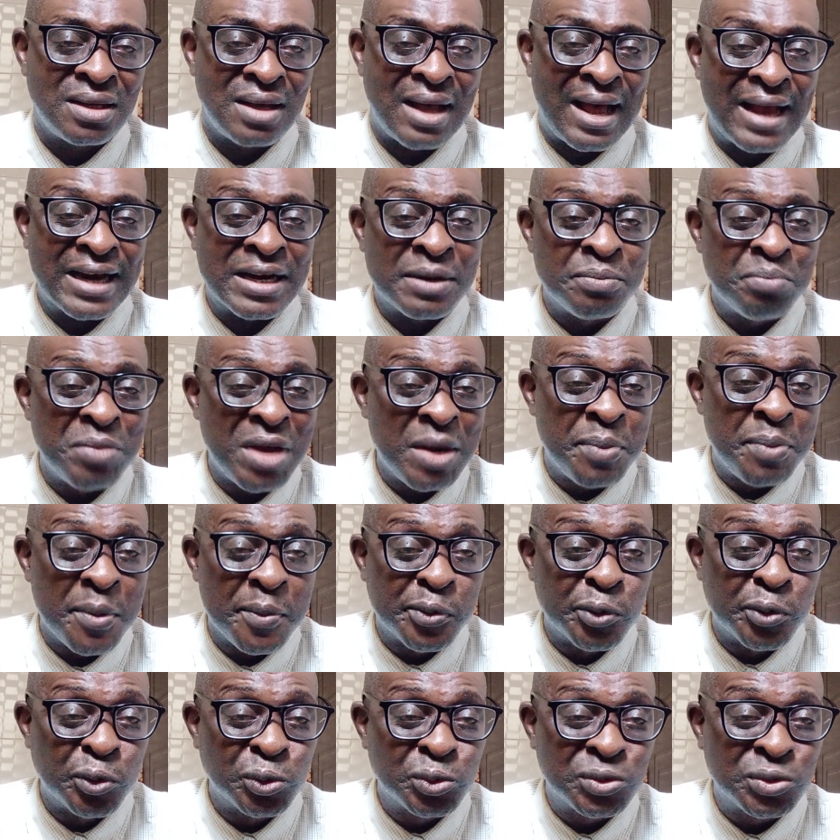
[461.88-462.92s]
And many
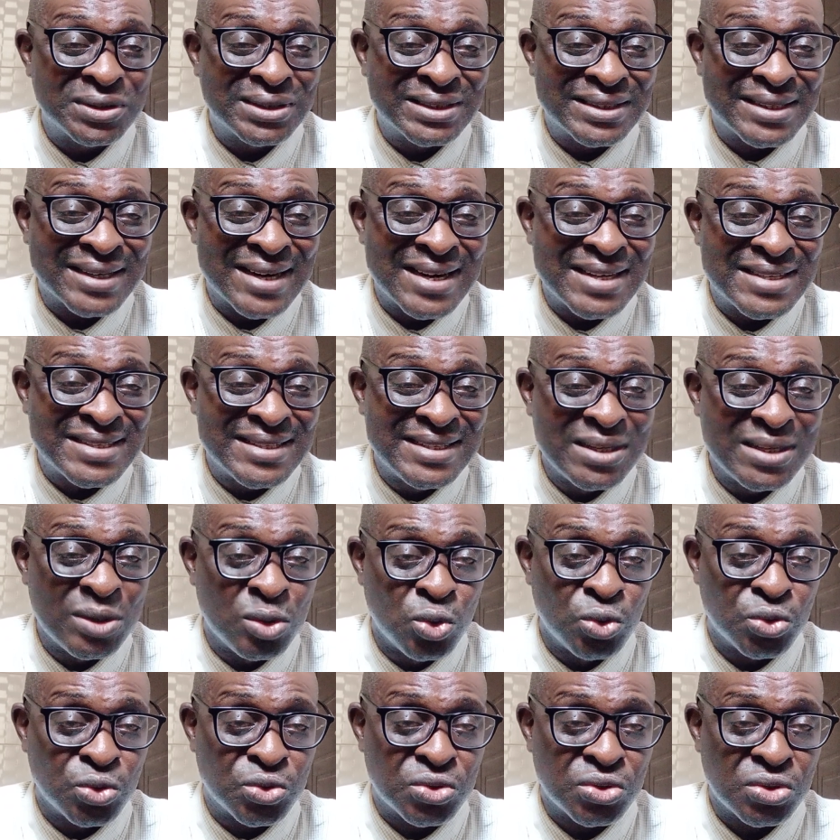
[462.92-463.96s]
people trace the
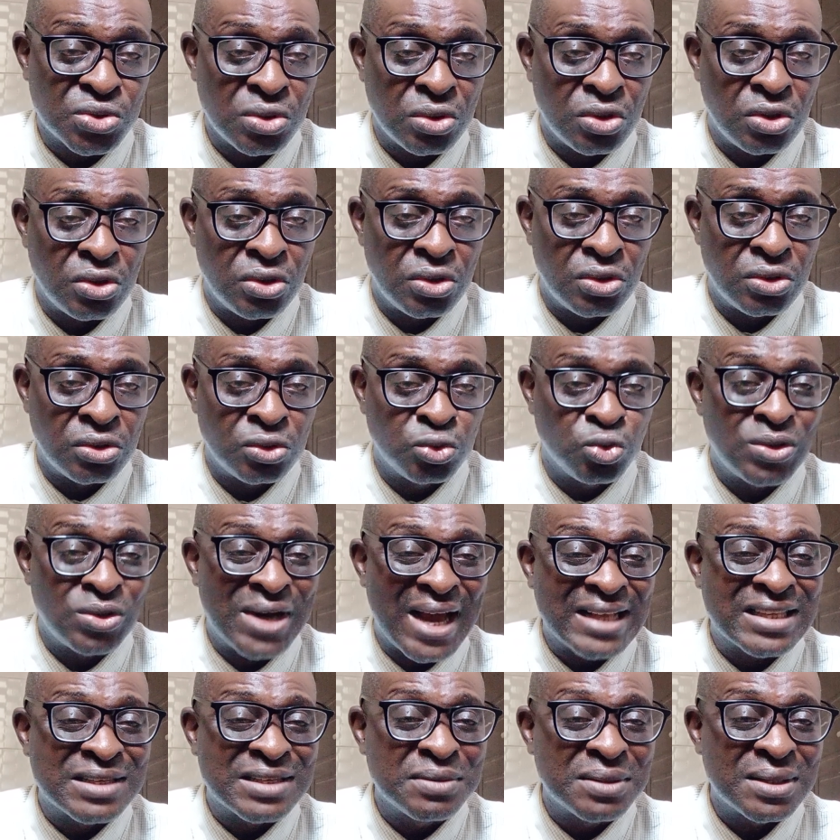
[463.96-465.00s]
root to
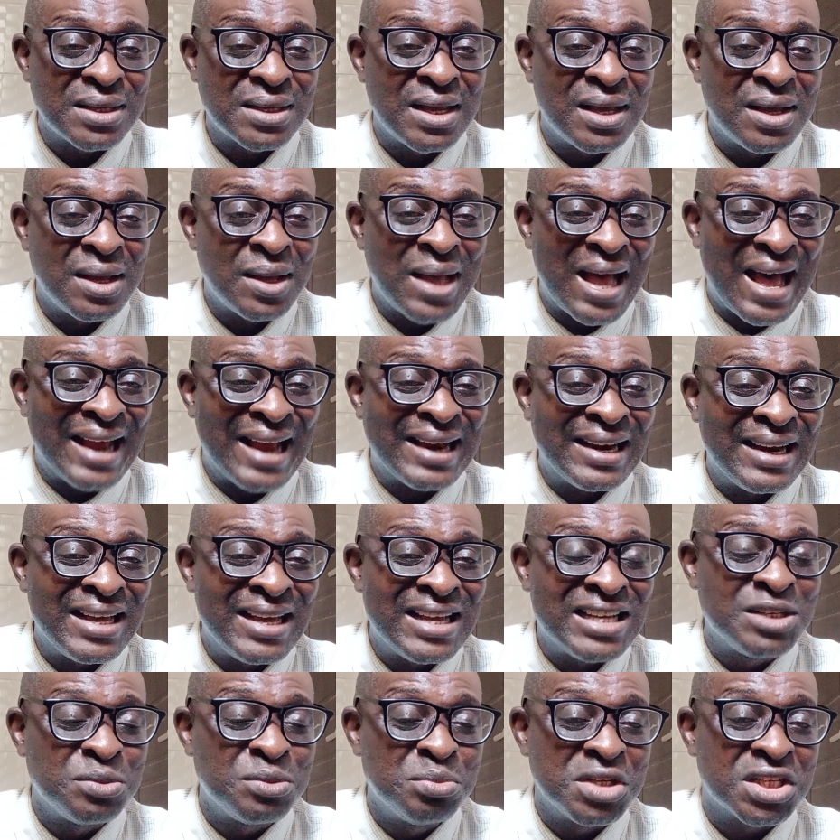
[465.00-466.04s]
that
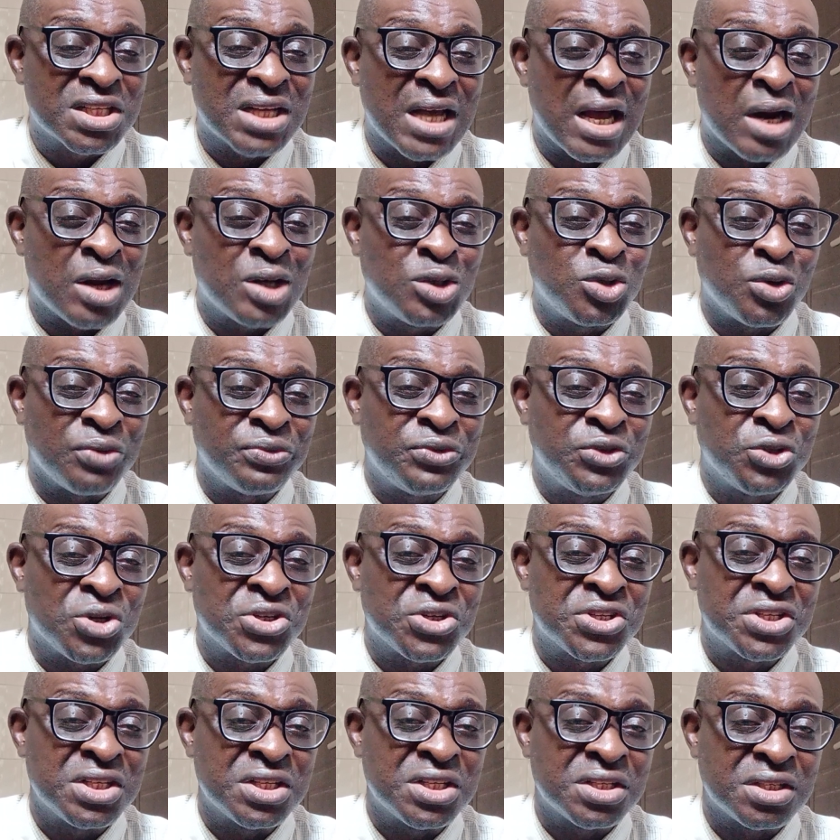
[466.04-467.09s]
alleged miscarriage of
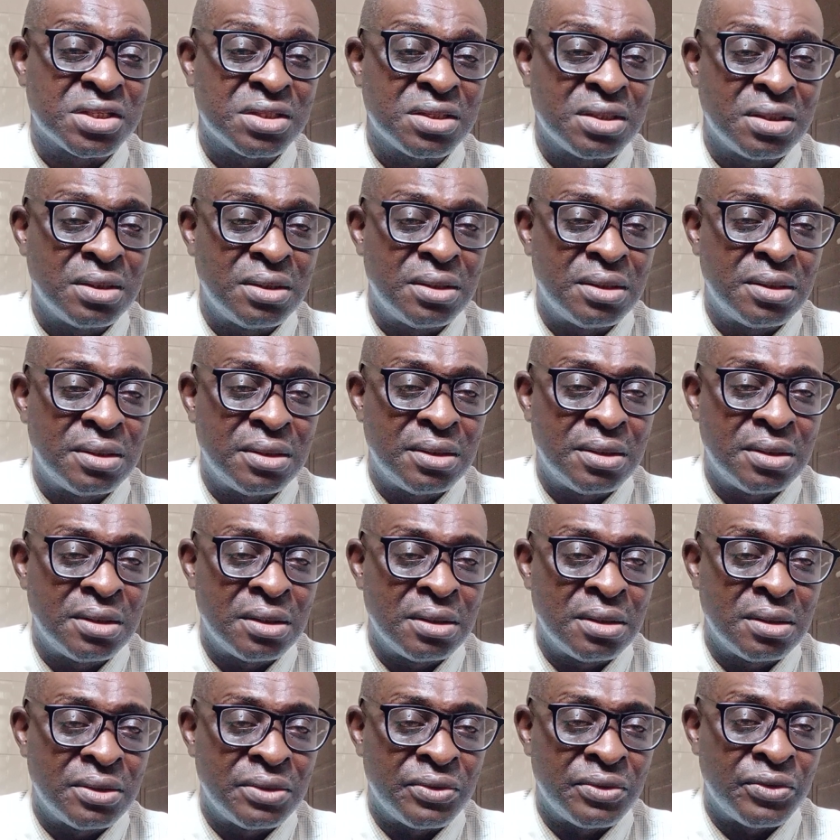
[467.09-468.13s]
justice,
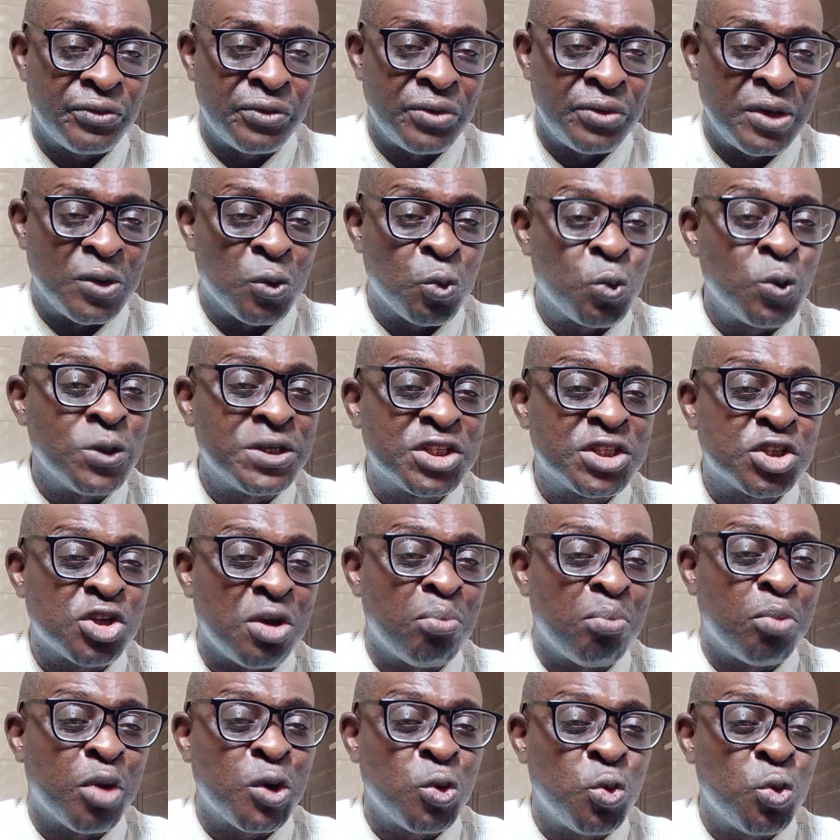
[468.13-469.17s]
in which
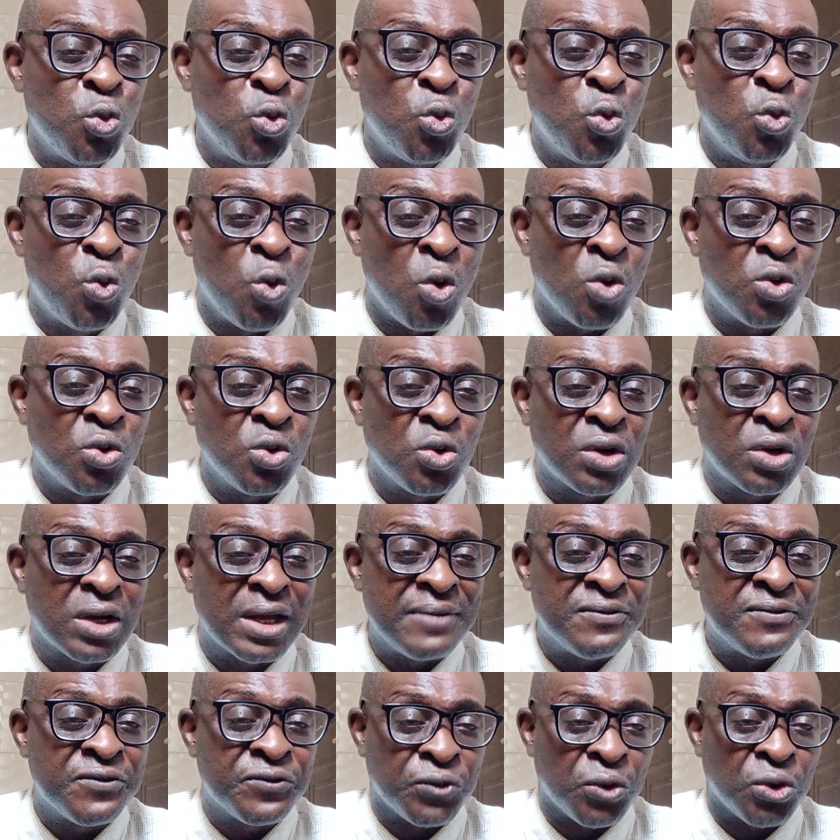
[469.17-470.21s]
somebody who
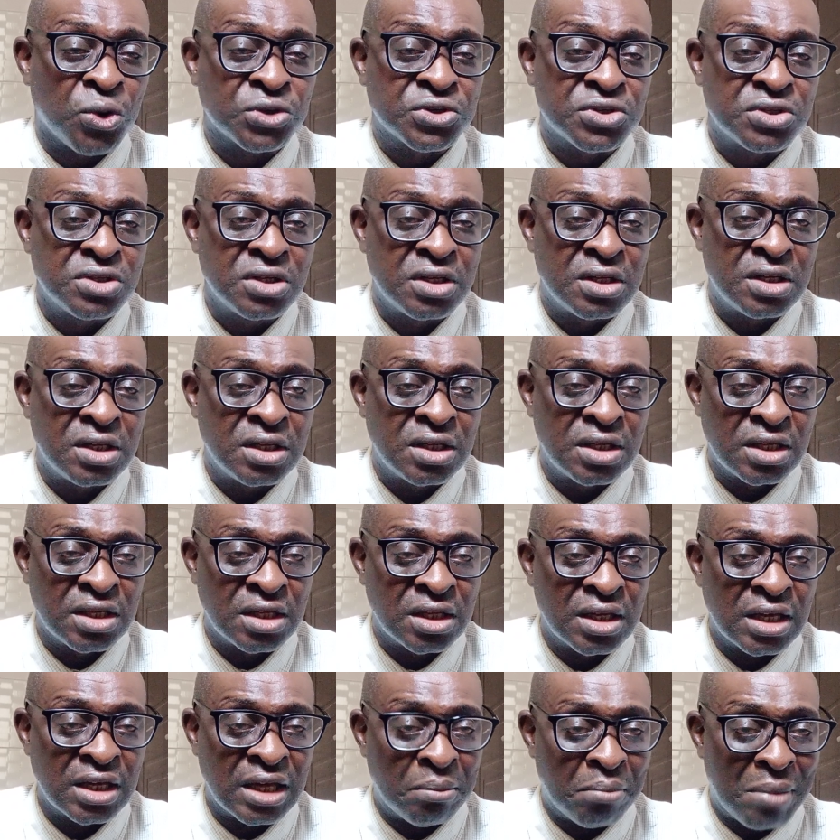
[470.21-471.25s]
came forth
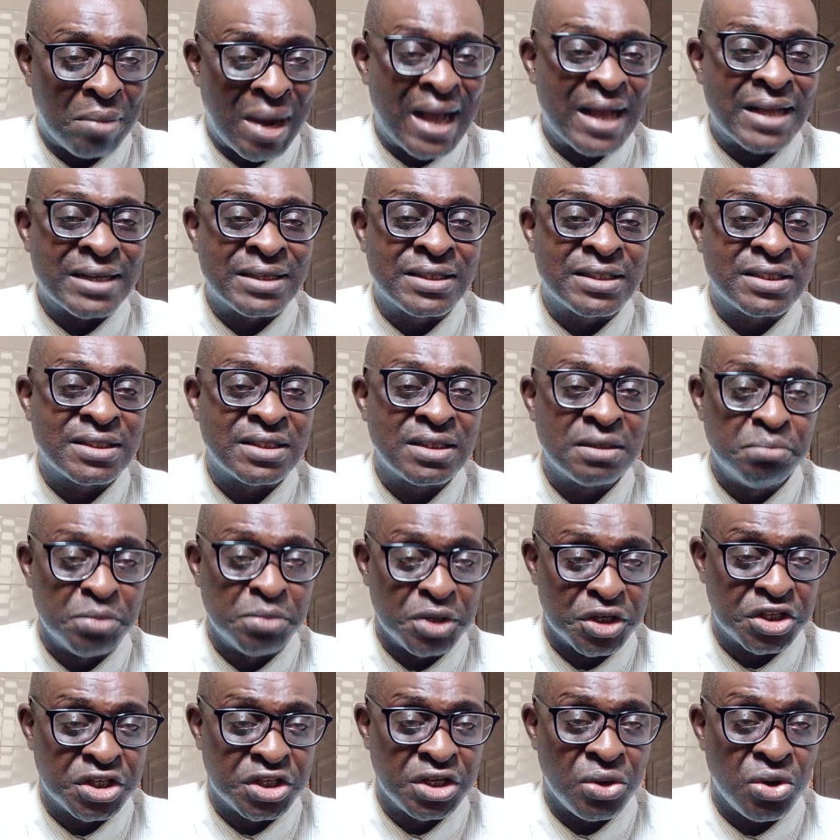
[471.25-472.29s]
emerged
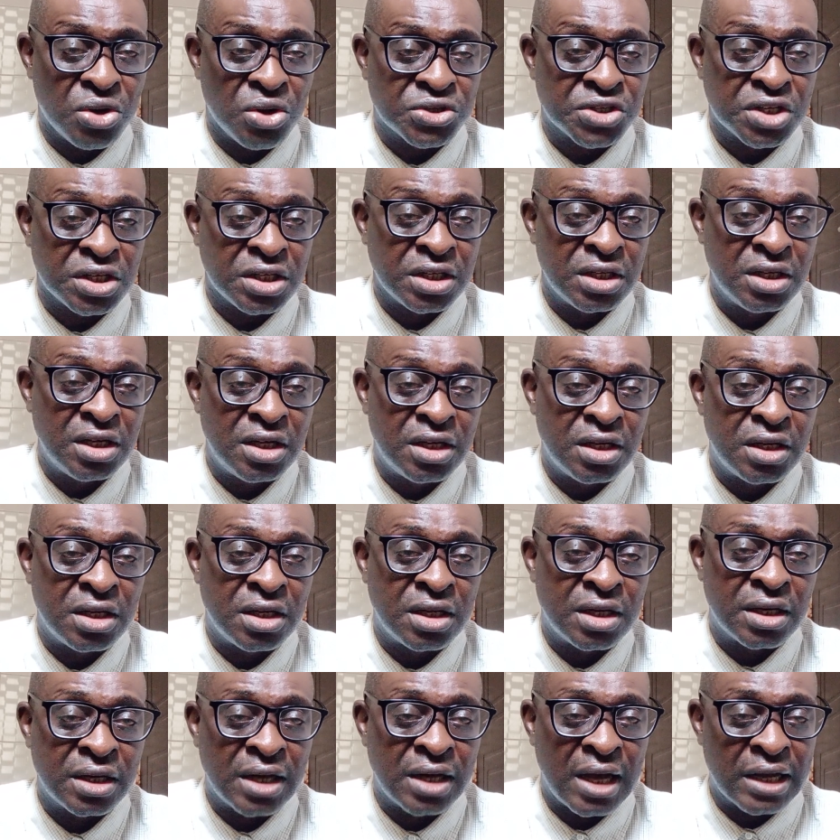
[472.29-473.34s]
mysteriously
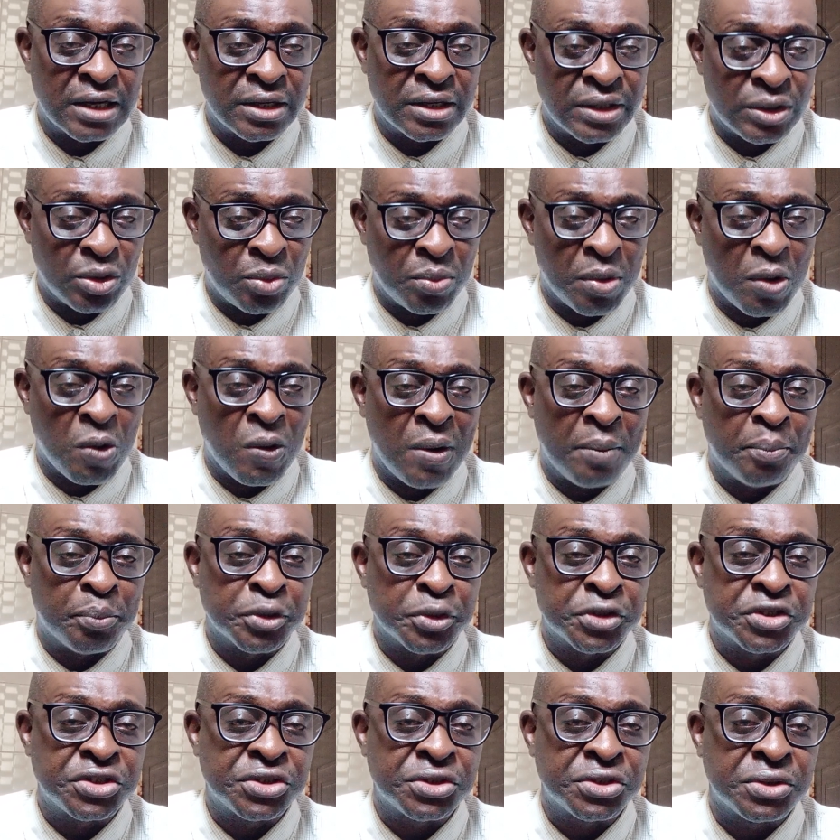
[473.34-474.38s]
at number 1
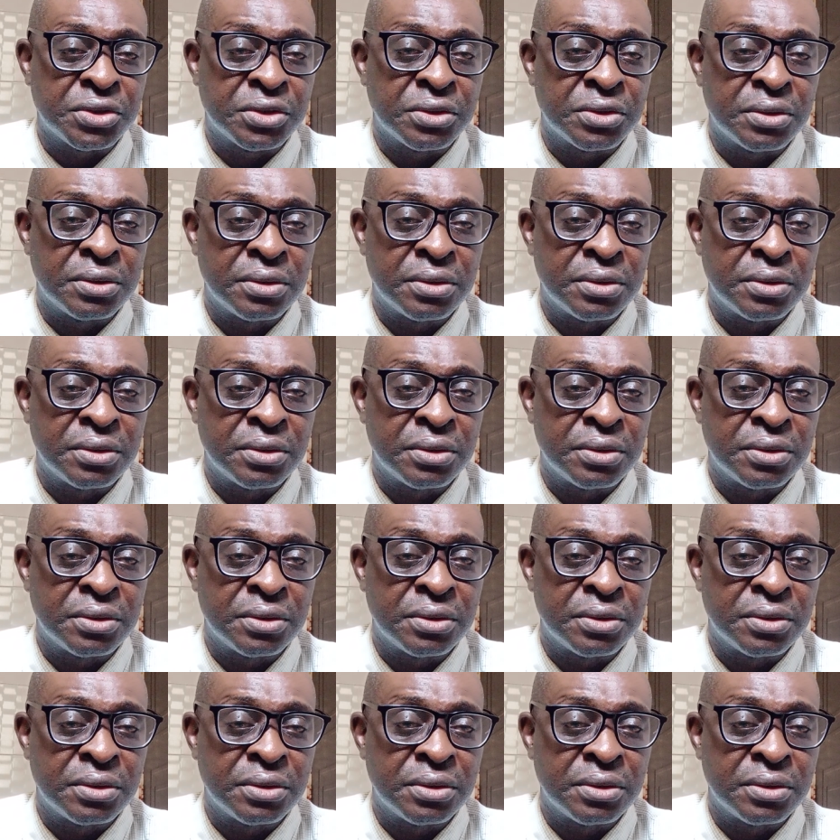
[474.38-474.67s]
position.